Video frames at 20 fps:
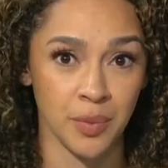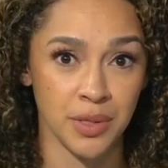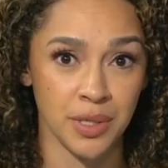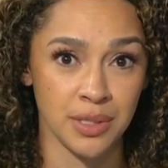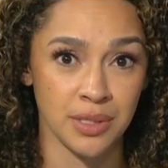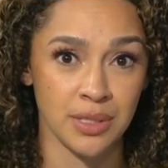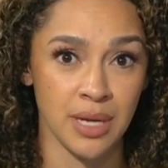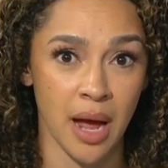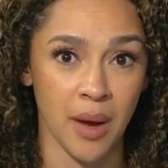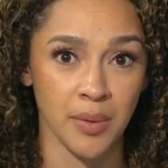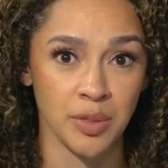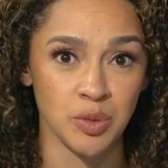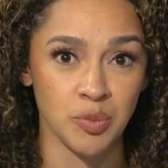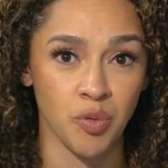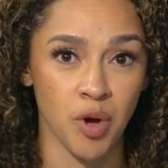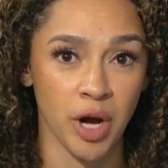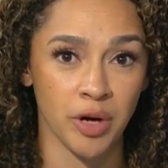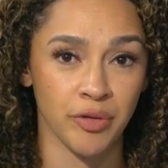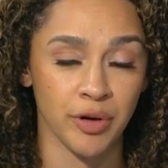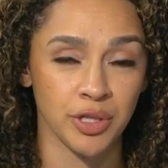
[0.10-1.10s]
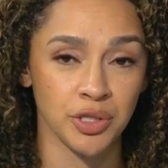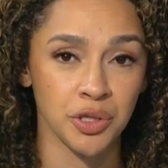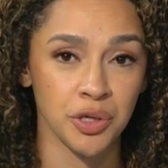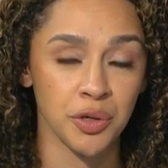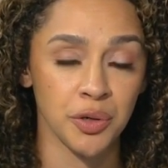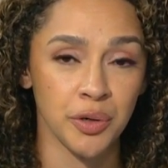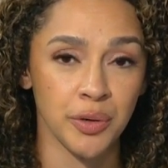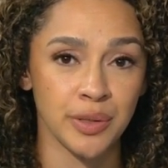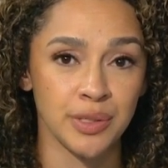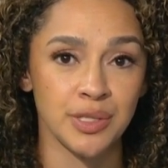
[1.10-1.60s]
with us now is Broderick
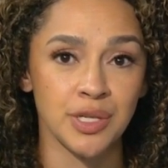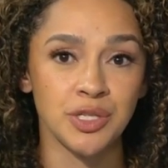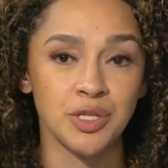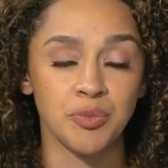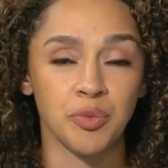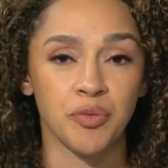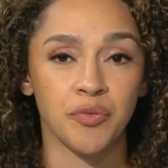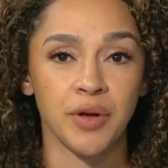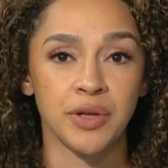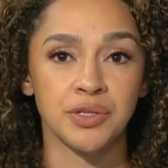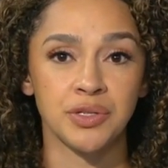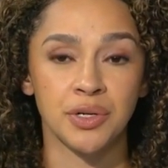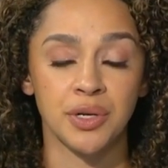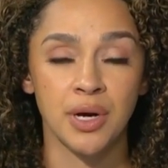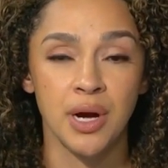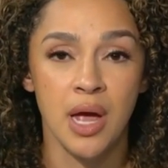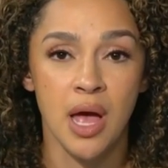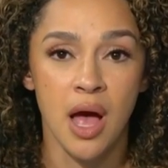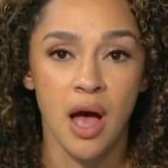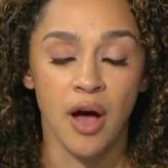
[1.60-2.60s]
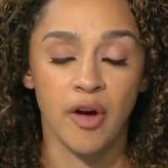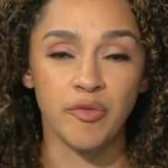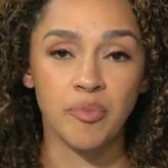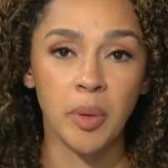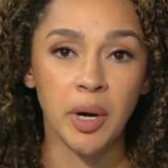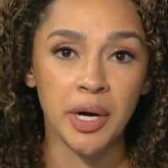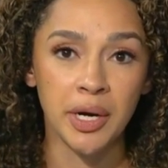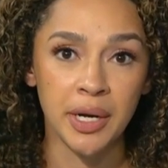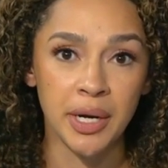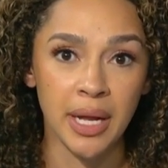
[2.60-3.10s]
Turner, assistant professor of
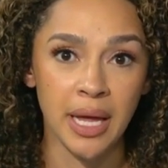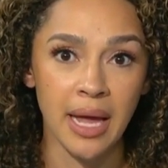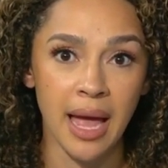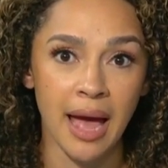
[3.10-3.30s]
marketing